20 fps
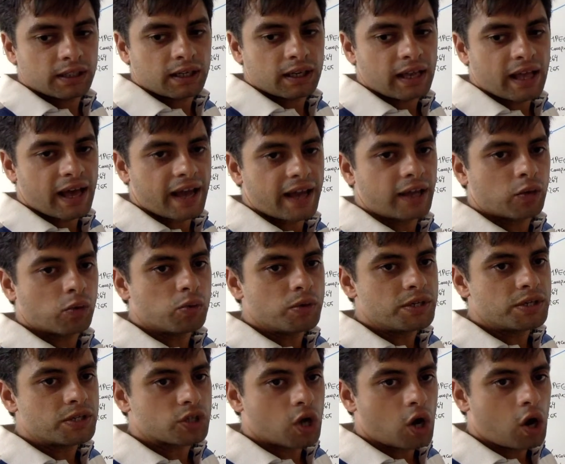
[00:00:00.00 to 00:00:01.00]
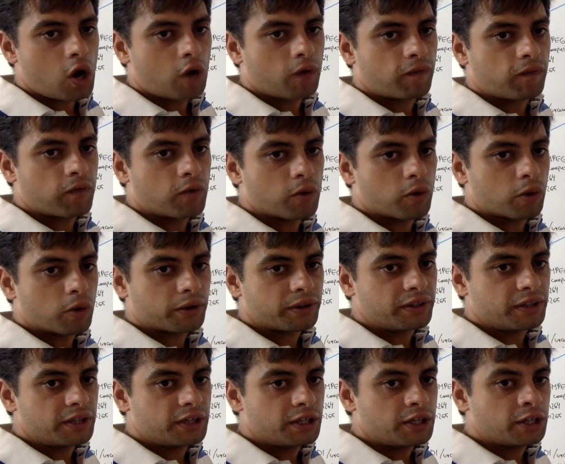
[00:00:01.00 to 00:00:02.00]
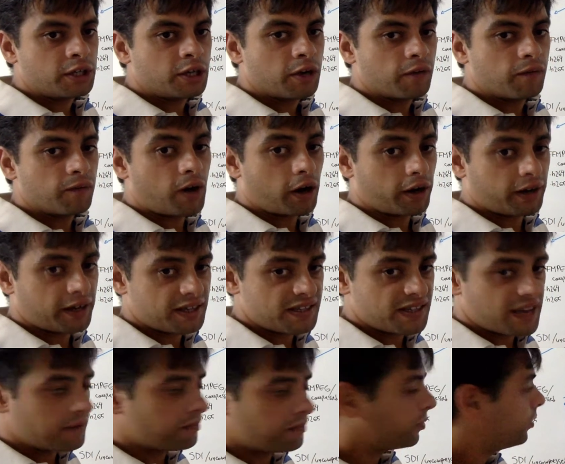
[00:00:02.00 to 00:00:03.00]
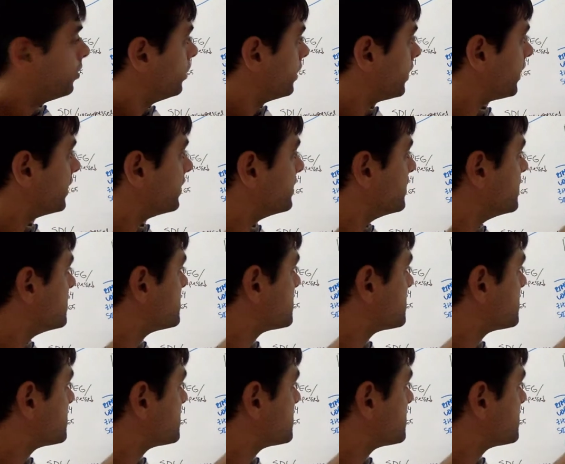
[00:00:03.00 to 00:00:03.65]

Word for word: like we saw for the VOD example, and in this